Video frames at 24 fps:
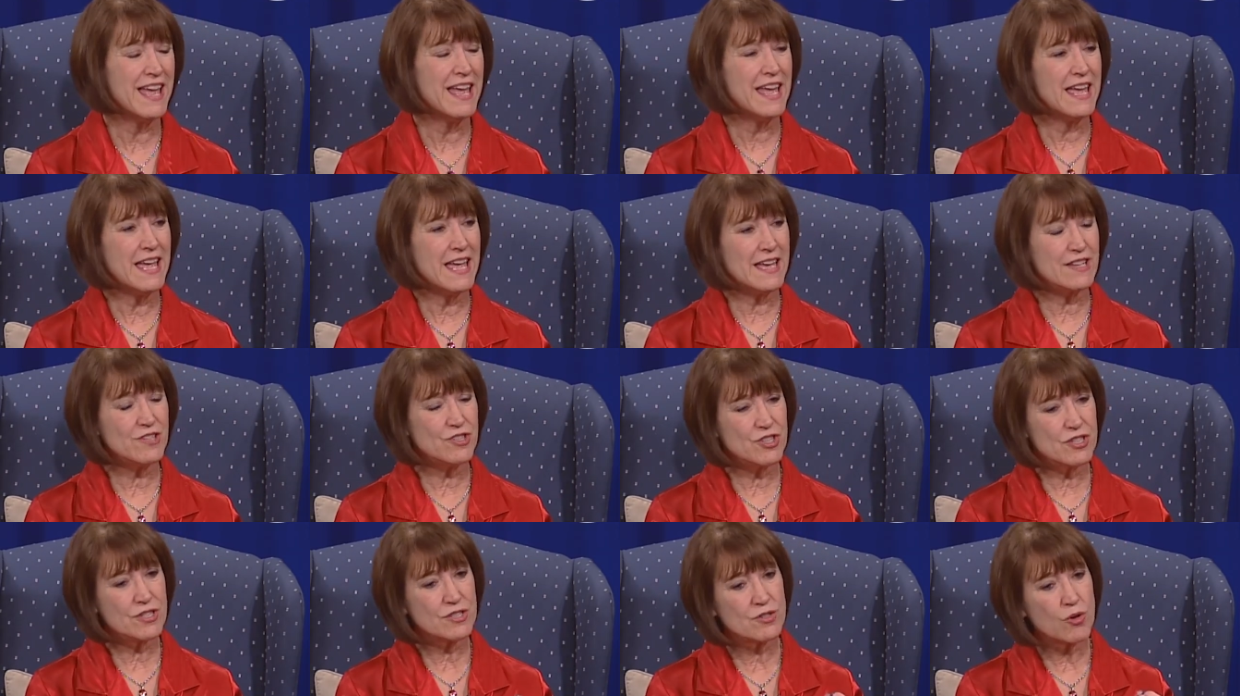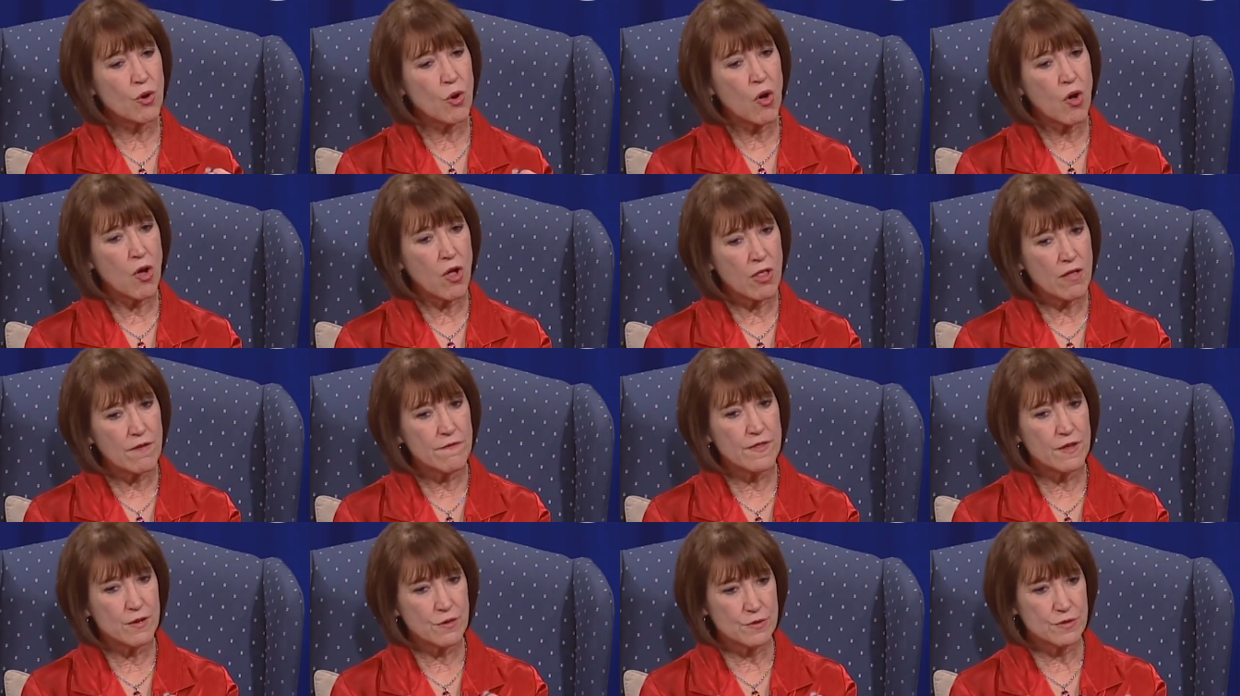Right. It just, all
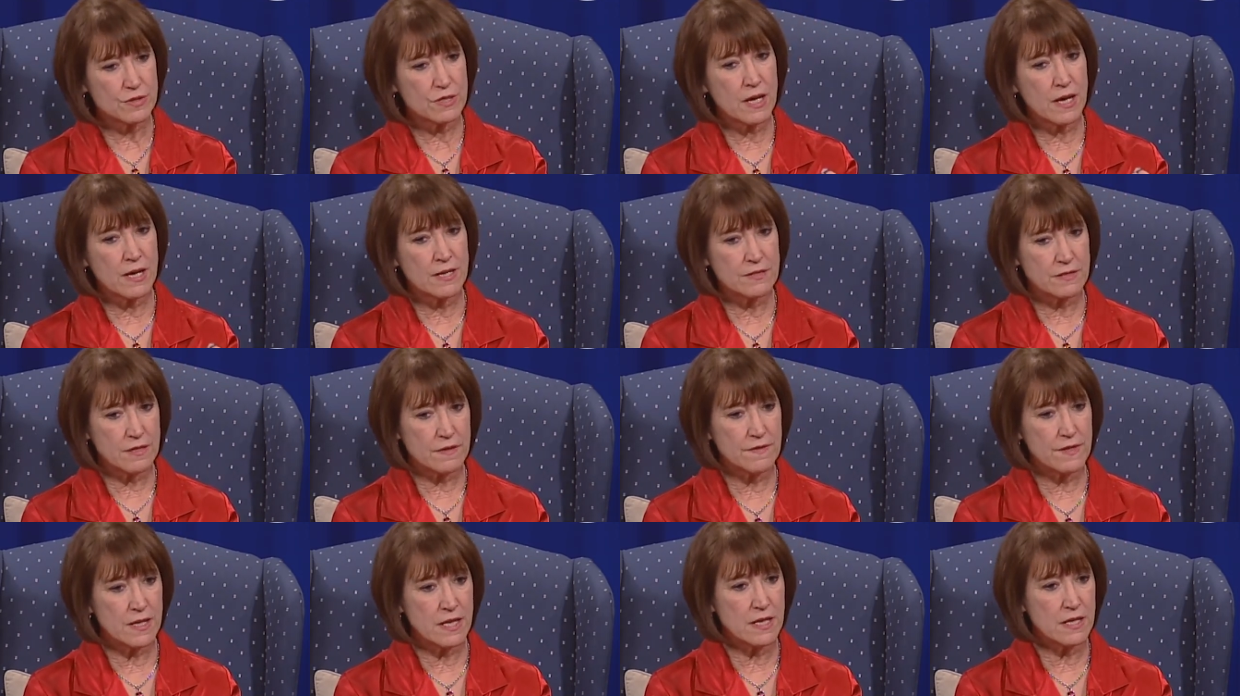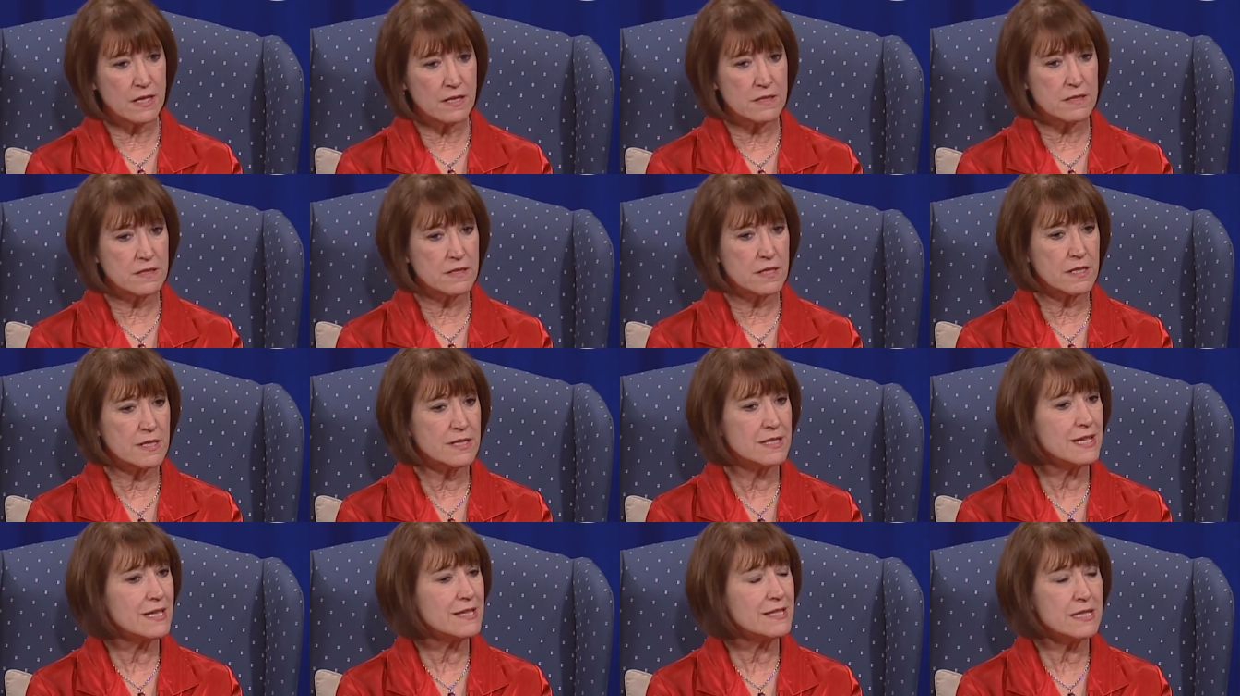of those kinds of things,
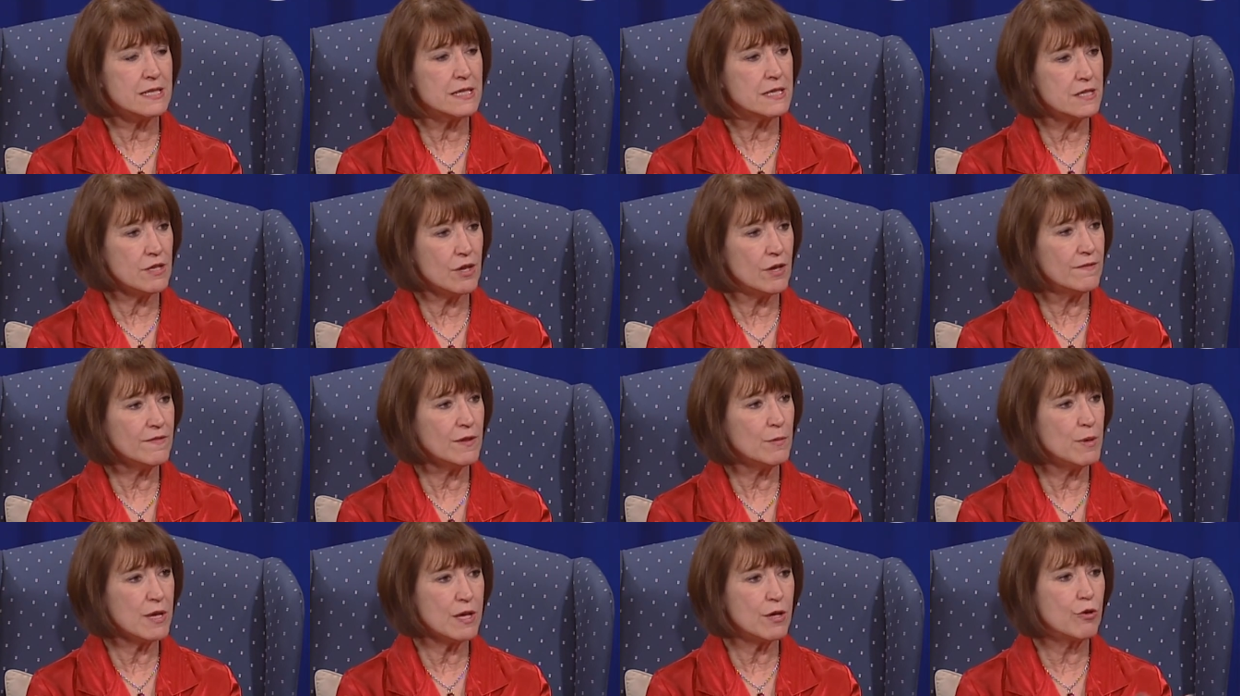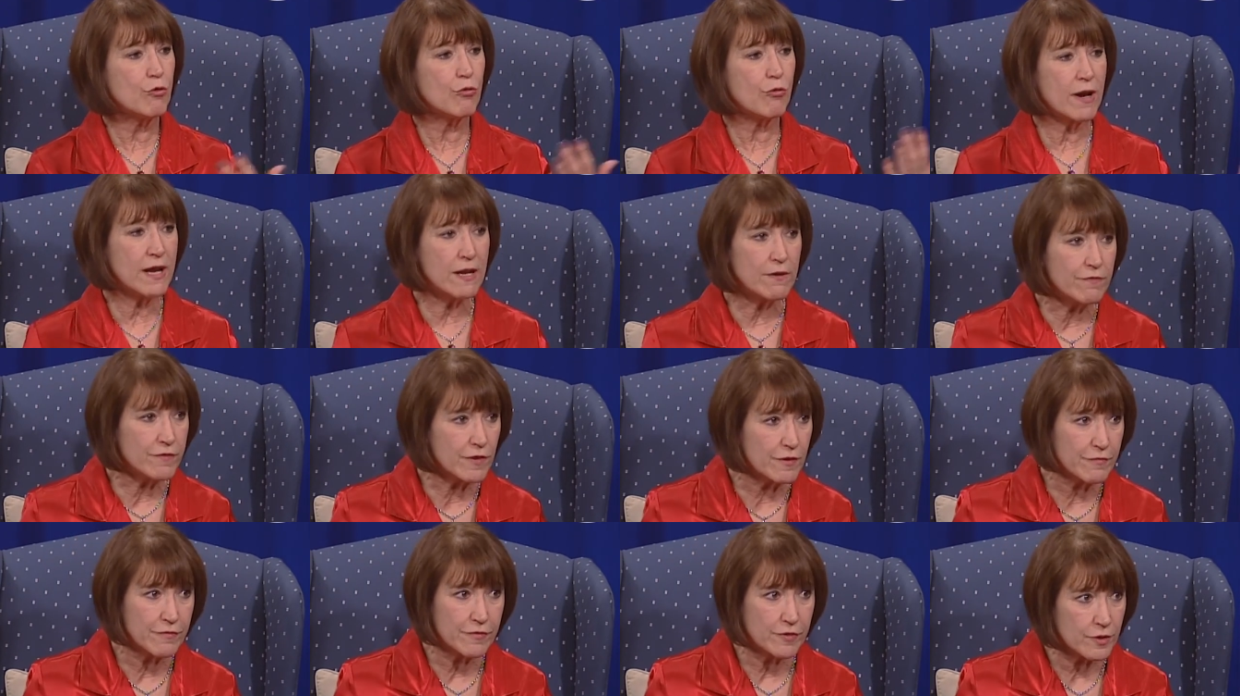it doesn't, you don't have to be
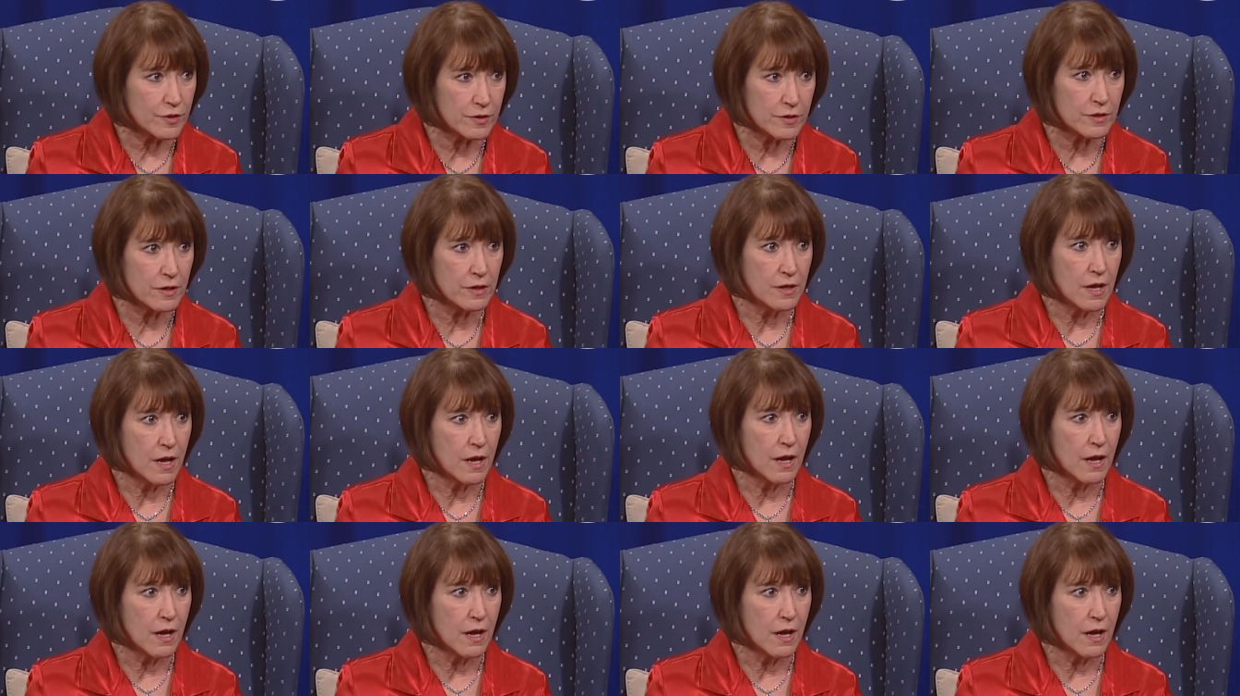grateful for a,